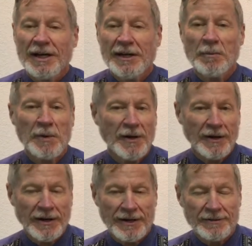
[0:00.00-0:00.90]
in
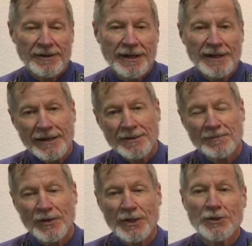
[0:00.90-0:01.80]
America. And that's
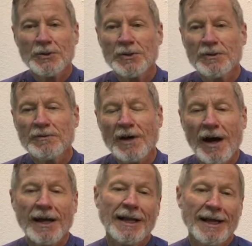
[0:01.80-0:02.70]
very true of
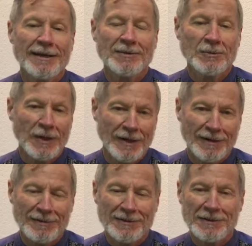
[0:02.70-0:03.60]
Thailand as well.
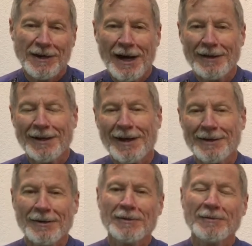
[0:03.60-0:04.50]
The Thai that I
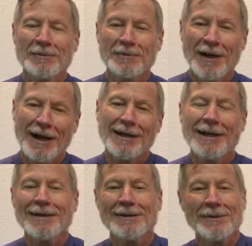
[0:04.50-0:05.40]
know from
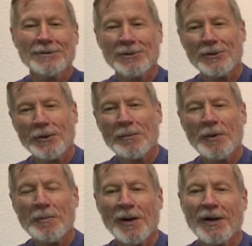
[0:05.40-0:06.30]
Thailand and those that grew up
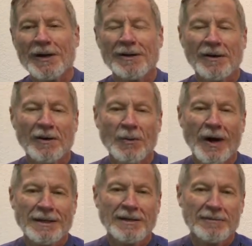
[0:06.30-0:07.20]
in America are
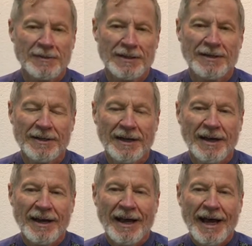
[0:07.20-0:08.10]
quite different.
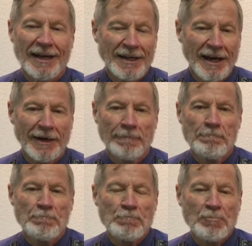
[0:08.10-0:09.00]
And yet,